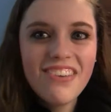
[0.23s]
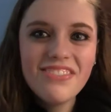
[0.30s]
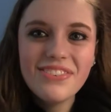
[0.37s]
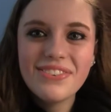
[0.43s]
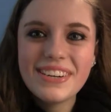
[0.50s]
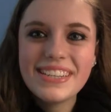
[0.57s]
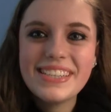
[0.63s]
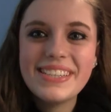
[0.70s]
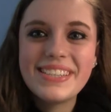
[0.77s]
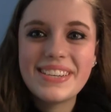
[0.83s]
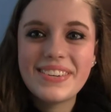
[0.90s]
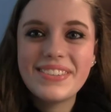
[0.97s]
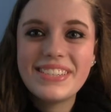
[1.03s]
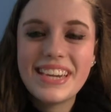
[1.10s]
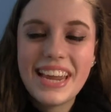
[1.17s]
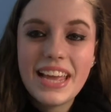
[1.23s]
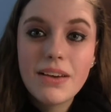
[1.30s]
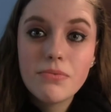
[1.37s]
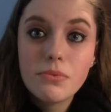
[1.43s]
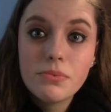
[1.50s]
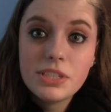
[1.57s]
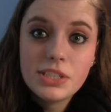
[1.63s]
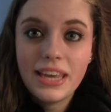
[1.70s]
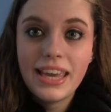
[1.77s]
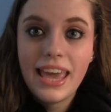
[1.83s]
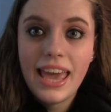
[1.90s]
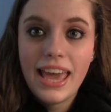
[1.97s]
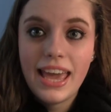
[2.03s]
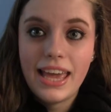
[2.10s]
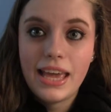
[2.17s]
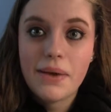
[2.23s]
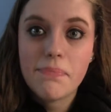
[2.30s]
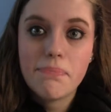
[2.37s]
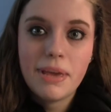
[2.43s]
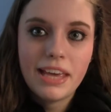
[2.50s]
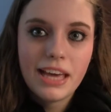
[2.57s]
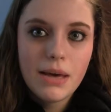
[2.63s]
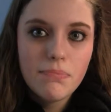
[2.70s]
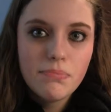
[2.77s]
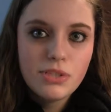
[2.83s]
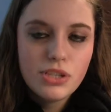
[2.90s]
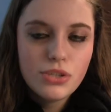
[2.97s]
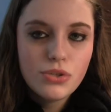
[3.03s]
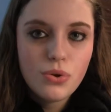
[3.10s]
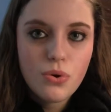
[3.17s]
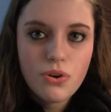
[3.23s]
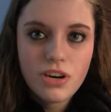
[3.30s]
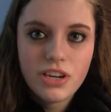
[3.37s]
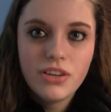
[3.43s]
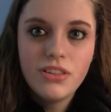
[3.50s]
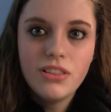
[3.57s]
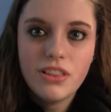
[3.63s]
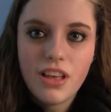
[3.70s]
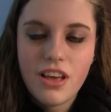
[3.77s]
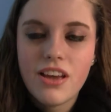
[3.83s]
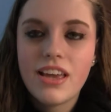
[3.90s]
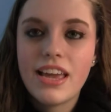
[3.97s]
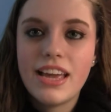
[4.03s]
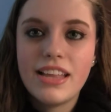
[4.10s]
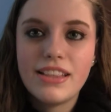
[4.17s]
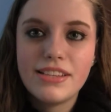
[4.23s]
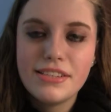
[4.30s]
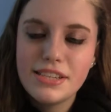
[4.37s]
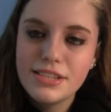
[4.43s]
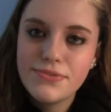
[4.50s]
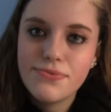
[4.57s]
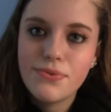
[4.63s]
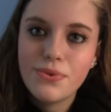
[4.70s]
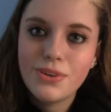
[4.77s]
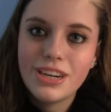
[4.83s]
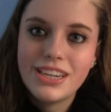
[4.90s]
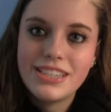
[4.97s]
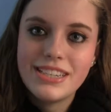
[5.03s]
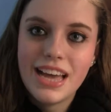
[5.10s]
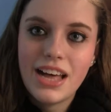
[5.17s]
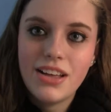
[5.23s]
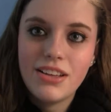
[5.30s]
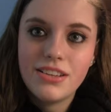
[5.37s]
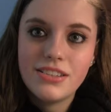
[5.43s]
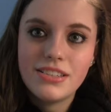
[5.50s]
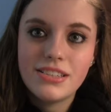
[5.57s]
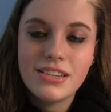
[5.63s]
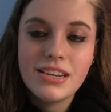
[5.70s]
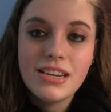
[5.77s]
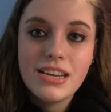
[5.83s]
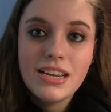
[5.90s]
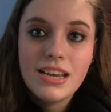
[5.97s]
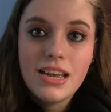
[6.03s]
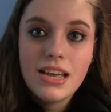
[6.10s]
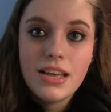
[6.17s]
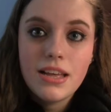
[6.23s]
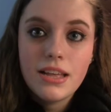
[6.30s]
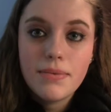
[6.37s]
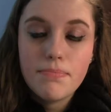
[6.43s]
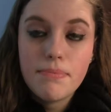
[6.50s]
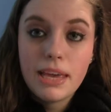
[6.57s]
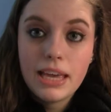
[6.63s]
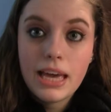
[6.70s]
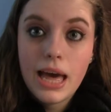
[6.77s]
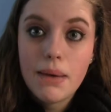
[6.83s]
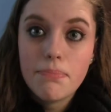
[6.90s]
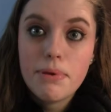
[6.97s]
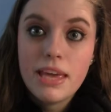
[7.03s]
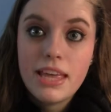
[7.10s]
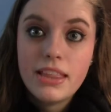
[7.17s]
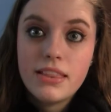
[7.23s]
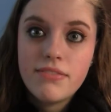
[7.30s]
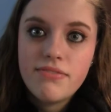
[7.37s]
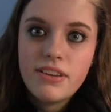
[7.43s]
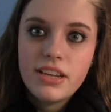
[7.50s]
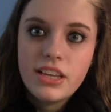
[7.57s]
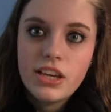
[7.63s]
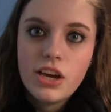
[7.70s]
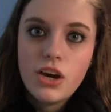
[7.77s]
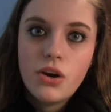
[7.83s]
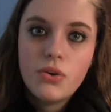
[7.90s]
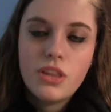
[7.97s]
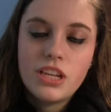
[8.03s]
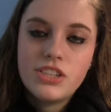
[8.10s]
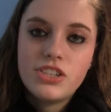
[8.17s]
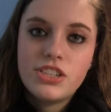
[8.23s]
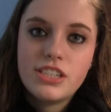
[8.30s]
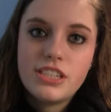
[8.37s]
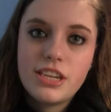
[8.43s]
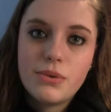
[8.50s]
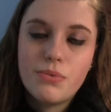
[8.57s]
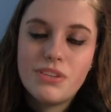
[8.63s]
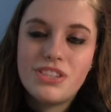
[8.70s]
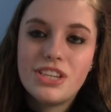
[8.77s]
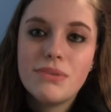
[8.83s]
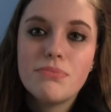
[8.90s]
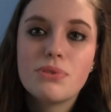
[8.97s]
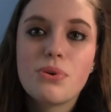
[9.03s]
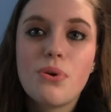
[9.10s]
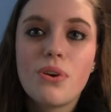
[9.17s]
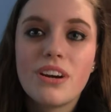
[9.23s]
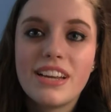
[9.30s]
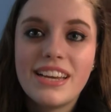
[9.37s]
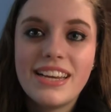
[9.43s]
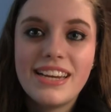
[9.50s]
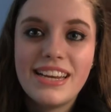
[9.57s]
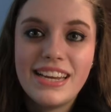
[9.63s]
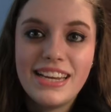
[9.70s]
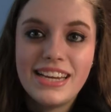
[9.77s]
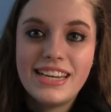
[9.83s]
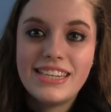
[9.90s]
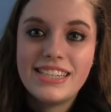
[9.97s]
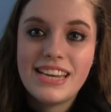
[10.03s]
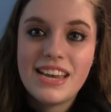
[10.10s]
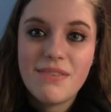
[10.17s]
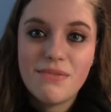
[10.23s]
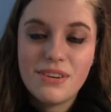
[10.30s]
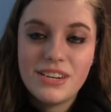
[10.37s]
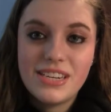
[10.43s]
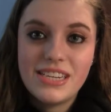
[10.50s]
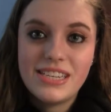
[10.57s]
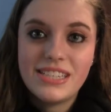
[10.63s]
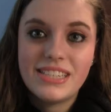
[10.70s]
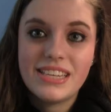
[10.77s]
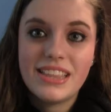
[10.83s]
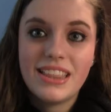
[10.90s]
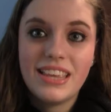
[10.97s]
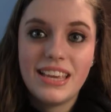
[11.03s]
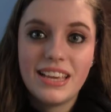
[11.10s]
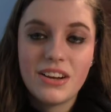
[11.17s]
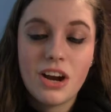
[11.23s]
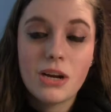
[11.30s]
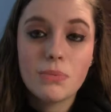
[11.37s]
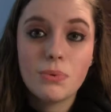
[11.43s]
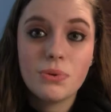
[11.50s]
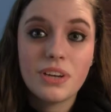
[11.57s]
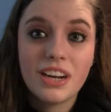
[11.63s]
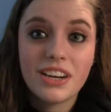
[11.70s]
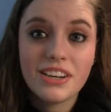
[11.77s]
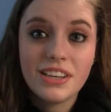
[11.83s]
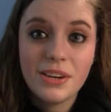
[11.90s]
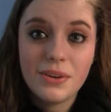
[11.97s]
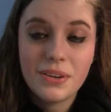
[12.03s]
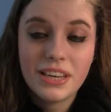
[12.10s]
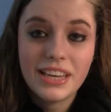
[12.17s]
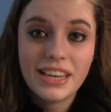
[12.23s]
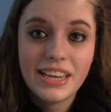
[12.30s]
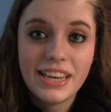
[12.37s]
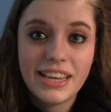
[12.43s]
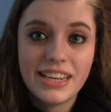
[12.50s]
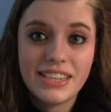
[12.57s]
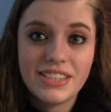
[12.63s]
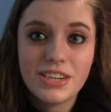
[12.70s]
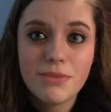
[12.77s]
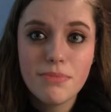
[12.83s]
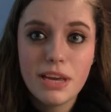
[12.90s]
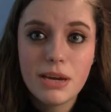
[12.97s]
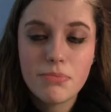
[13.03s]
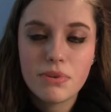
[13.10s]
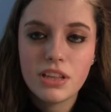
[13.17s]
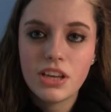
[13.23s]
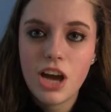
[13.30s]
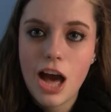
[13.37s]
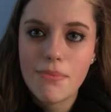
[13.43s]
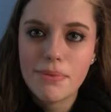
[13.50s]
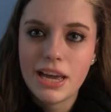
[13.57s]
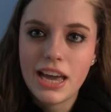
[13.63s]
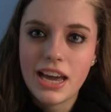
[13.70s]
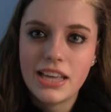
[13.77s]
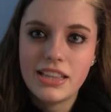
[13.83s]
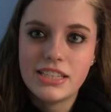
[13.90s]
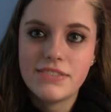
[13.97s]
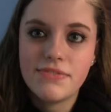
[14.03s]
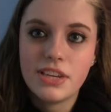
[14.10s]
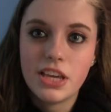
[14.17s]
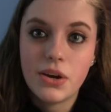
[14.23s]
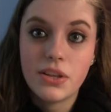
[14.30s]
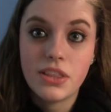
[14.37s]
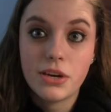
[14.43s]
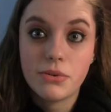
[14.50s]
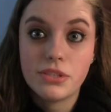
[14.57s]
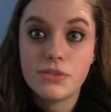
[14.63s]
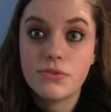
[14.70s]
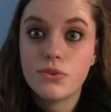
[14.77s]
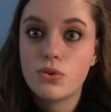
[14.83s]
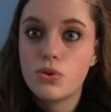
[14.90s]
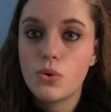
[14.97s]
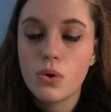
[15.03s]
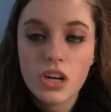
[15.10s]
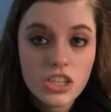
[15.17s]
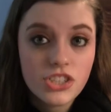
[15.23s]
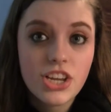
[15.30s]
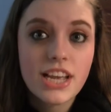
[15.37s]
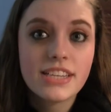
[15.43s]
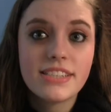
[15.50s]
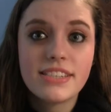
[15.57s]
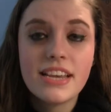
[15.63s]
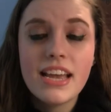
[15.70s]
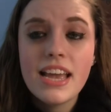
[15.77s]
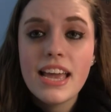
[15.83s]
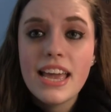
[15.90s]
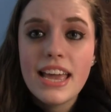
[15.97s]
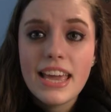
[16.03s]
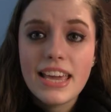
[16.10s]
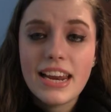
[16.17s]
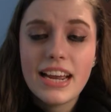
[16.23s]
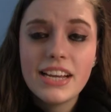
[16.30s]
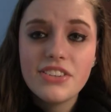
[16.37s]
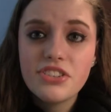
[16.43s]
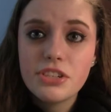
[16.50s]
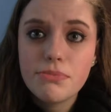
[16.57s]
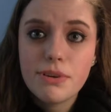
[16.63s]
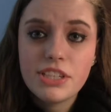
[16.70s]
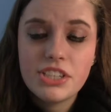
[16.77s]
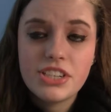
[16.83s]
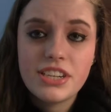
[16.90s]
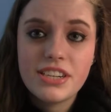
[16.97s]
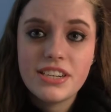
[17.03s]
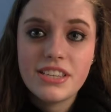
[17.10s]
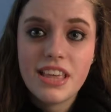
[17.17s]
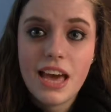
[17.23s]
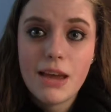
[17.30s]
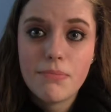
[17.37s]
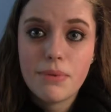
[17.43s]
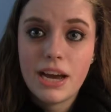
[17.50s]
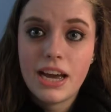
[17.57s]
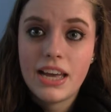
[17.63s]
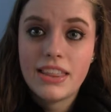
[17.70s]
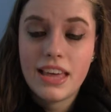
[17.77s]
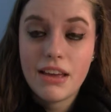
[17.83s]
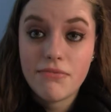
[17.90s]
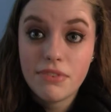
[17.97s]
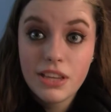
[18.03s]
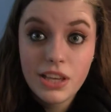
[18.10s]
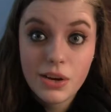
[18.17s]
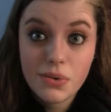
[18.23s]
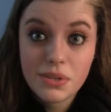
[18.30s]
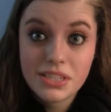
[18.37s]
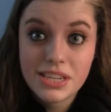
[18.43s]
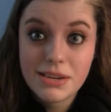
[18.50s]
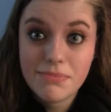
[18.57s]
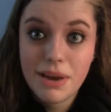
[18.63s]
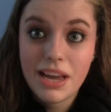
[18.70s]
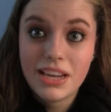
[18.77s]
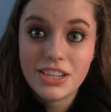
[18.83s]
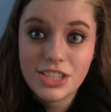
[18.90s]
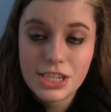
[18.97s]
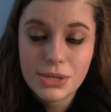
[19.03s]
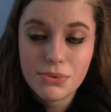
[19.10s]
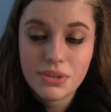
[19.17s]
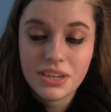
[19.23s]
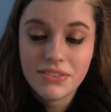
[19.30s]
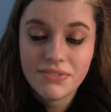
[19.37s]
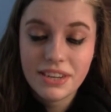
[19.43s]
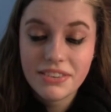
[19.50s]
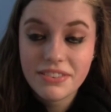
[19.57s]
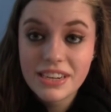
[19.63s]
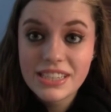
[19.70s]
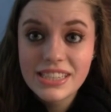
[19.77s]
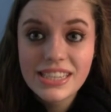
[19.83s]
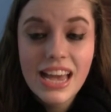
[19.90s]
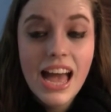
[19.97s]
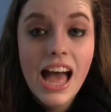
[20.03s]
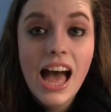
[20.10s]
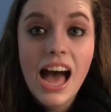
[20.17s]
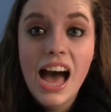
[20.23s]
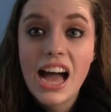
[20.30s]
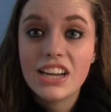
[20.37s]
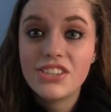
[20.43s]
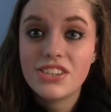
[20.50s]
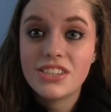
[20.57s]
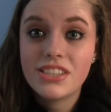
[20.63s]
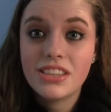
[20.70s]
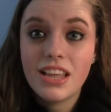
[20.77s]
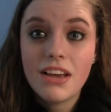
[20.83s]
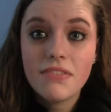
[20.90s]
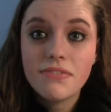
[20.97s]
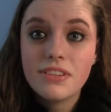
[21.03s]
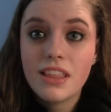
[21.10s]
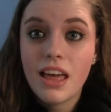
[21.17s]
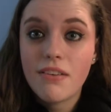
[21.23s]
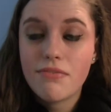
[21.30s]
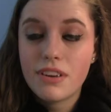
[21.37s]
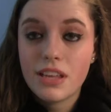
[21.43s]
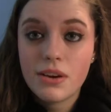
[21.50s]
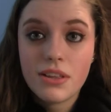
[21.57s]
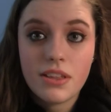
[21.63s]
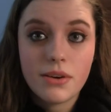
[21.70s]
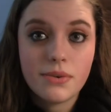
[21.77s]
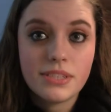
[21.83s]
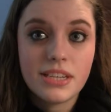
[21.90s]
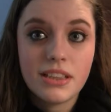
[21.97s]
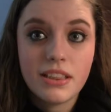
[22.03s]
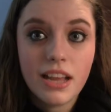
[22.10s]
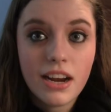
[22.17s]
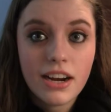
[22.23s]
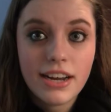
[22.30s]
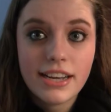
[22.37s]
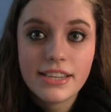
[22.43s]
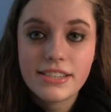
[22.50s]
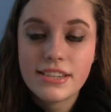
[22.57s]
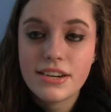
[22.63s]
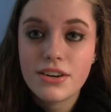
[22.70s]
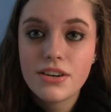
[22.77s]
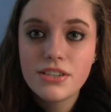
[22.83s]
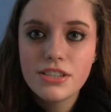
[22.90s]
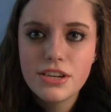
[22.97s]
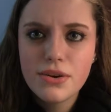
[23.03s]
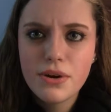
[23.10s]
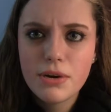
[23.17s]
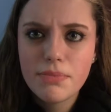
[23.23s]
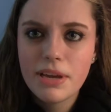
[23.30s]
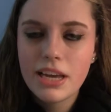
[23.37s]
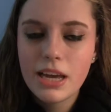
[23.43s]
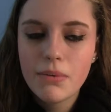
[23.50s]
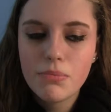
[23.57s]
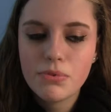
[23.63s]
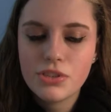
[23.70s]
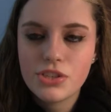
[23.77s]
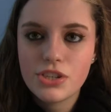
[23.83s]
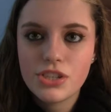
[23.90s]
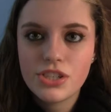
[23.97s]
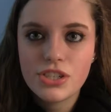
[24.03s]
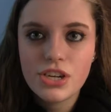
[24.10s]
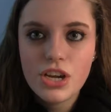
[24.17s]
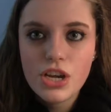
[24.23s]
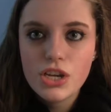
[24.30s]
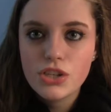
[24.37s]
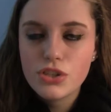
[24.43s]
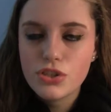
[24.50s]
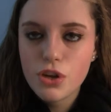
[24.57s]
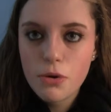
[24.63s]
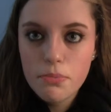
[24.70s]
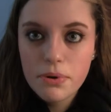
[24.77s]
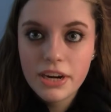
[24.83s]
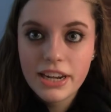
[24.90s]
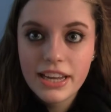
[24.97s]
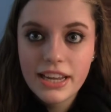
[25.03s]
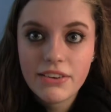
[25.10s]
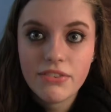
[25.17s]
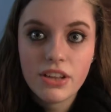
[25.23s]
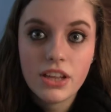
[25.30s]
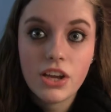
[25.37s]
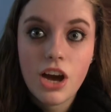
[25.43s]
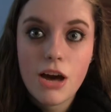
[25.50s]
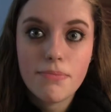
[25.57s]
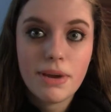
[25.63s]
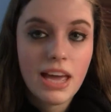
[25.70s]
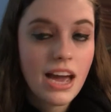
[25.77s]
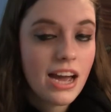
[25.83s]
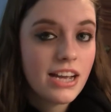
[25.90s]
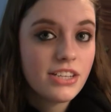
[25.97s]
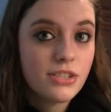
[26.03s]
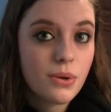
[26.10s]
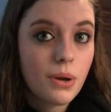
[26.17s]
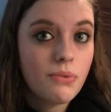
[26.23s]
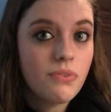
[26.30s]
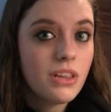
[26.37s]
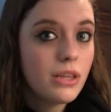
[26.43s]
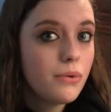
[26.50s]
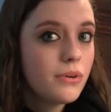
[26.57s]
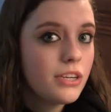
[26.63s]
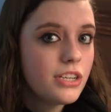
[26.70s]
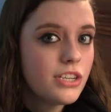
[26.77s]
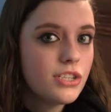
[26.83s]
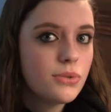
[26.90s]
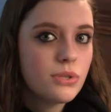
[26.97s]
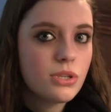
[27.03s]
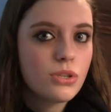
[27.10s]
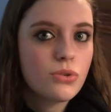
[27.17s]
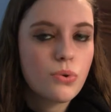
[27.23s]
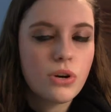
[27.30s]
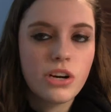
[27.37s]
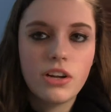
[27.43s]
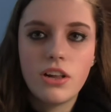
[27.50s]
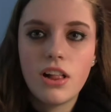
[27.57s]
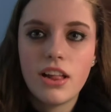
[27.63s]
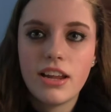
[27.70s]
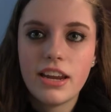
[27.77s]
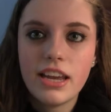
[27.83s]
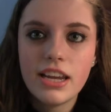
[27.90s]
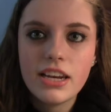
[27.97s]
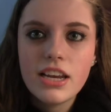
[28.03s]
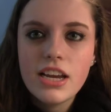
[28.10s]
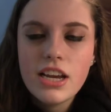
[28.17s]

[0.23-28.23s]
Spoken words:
everyone, so today I'm going to be doing a makeup tutorial look, and this is for Adele's makeup in the video that she did with James Corden, and it was the Carpool Karaoke, and her makeup really caught my eye in this video. I thought it was gorgeous, and I actually mentioned that that video was in my January favorites. I just loved that video. I thought it was hilarious, and also her makeup was just so pretty. It really caught my eye, so I really wanted to do a tutorial on it.